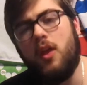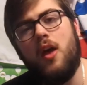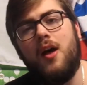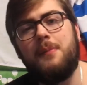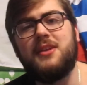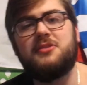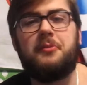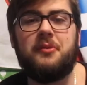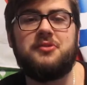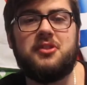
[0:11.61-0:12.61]
So I'm also
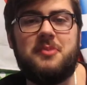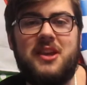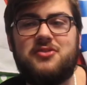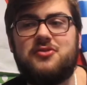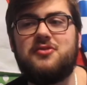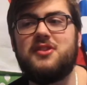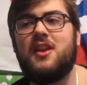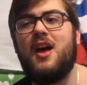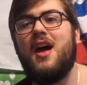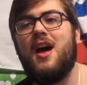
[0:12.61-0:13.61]
going to be
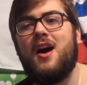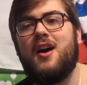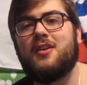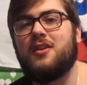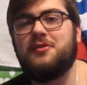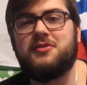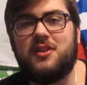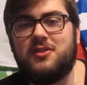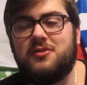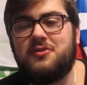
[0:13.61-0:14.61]
introducing
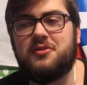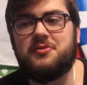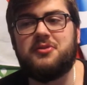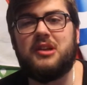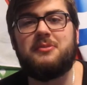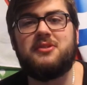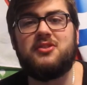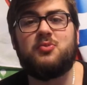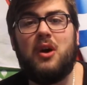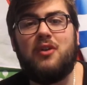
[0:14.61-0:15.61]
closer to Christmas time is the
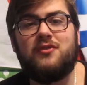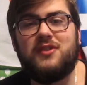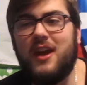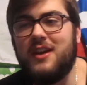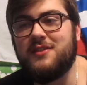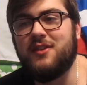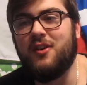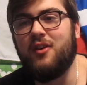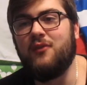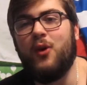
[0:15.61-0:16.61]
12 days
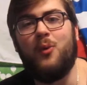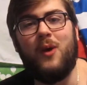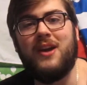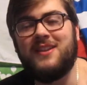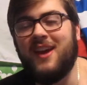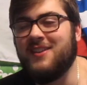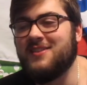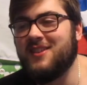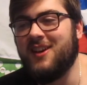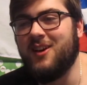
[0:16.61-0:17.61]
of away
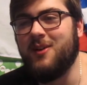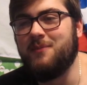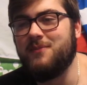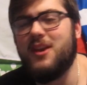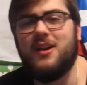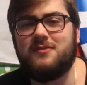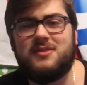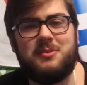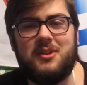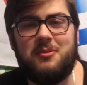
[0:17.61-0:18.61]
days. Something
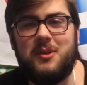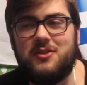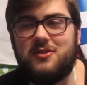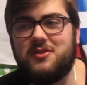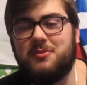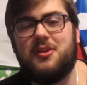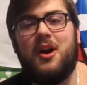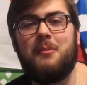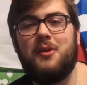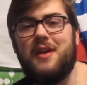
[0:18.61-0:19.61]
a little bit interesting. We're going
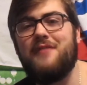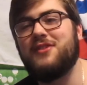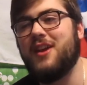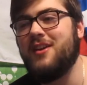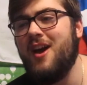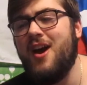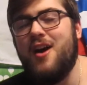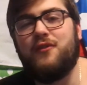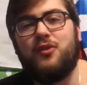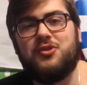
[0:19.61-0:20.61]
to upload every day
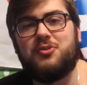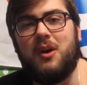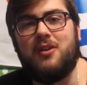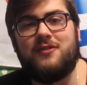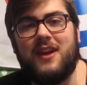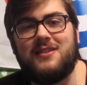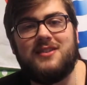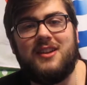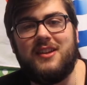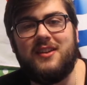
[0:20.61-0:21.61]
for 12
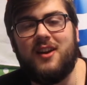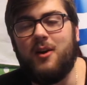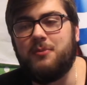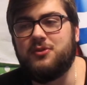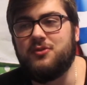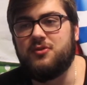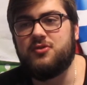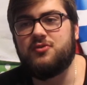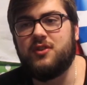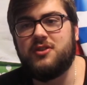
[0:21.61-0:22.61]
days leading up to
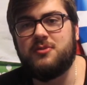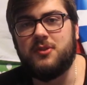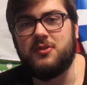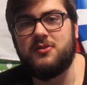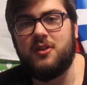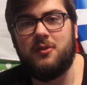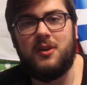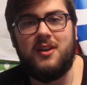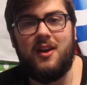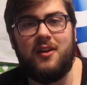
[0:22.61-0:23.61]
Christmas.
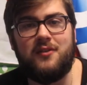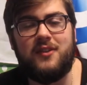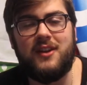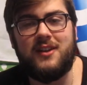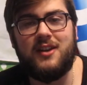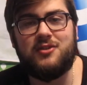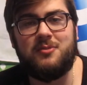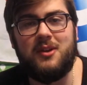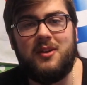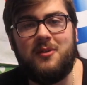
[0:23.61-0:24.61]
So hopefully that
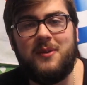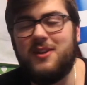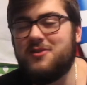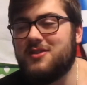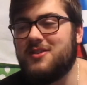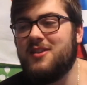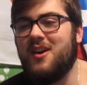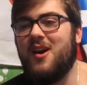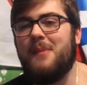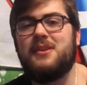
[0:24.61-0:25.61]
should be a little bit
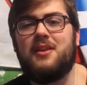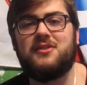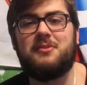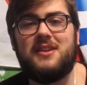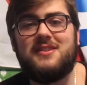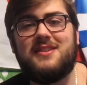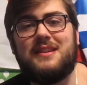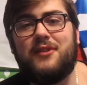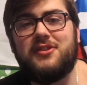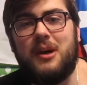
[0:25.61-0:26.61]
interesting. Obviously we're here today to
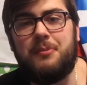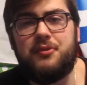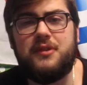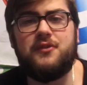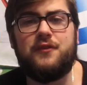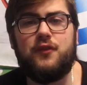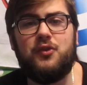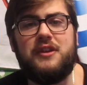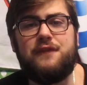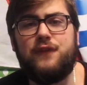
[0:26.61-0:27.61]
give you guys our preview
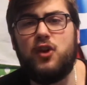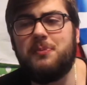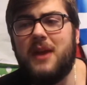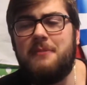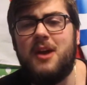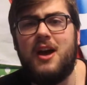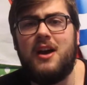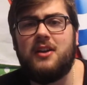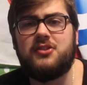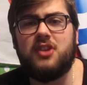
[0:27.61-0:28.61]
for the Fulham game
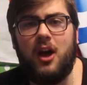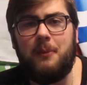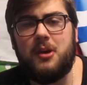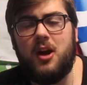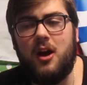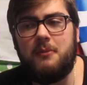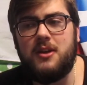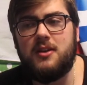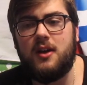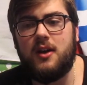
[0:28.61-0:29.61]
this
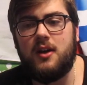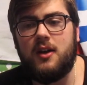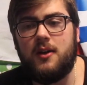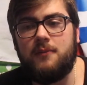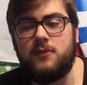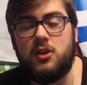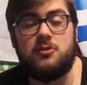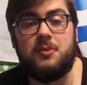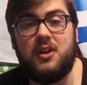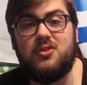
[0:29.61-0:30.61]
upcoming.
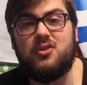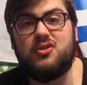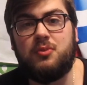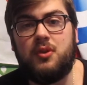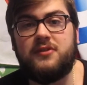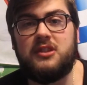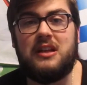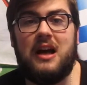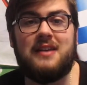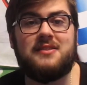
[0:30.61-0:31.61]
Should be an interesting one. Obviously
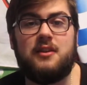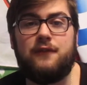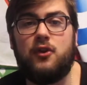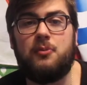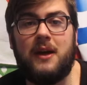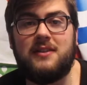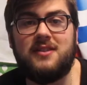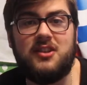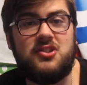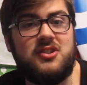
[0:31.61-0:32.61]
last year Fulham had
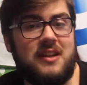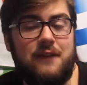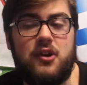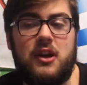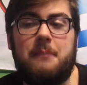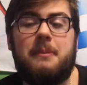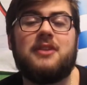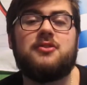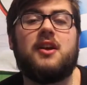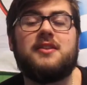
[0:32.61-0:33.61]
such a significant
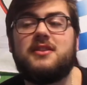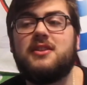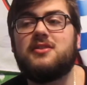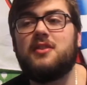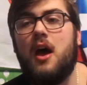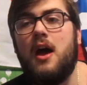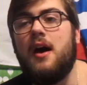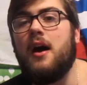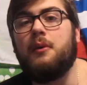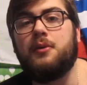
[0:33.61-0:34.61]
impact on our season.
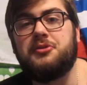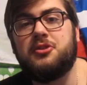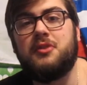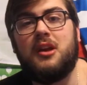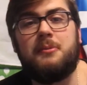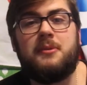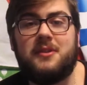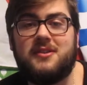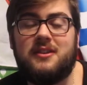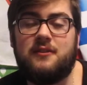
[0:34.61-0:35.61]
We were 2-0 up and then
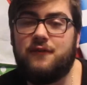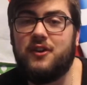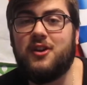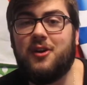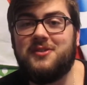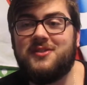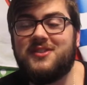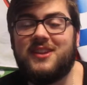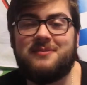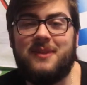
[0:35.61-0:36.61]
we conceded 3 goals in
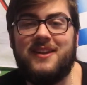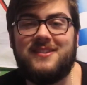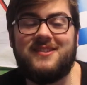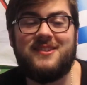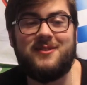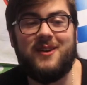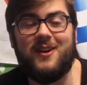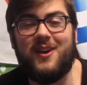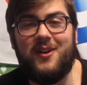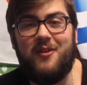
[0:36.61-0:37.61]
6 minutes
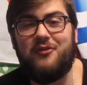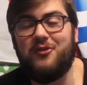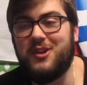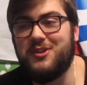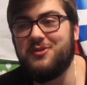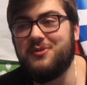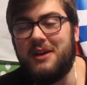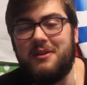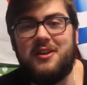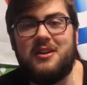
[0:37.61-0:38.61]
to go 3-2
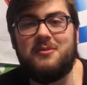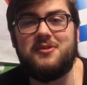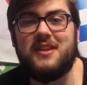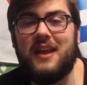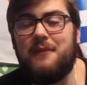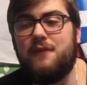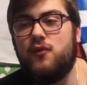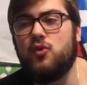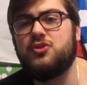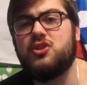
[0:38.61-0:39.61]
down, ended up losing the game
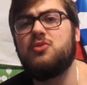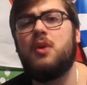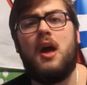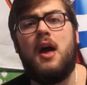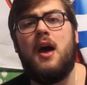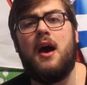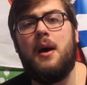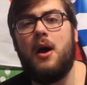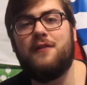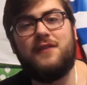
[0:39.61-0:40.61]
4-2.
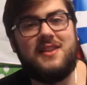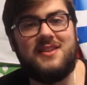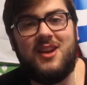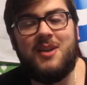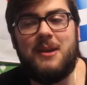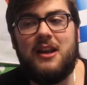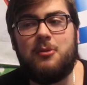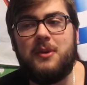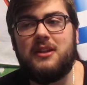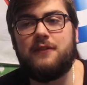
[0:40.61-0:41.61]
Hopefully this year can be a
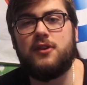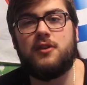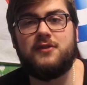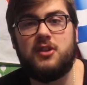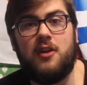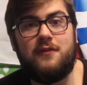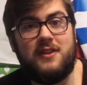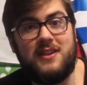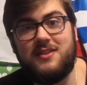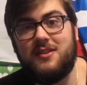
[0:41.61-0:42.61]
little bit different. Obviously,
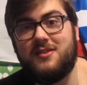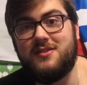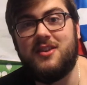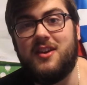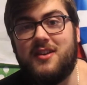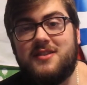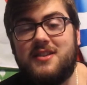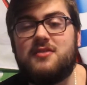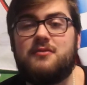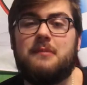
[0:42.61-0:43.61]
hopefully this year it doesn't turn our
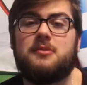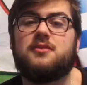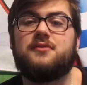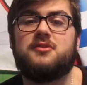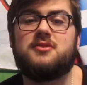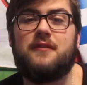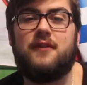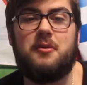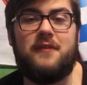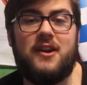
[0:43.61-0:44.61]
season around, because obviously so
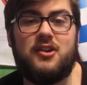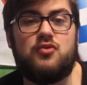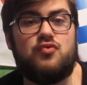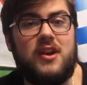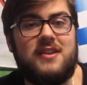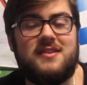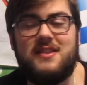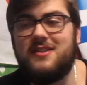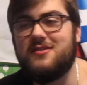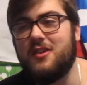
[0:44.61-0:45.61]
far we've had a great
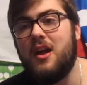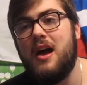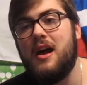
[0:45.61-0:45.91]
season.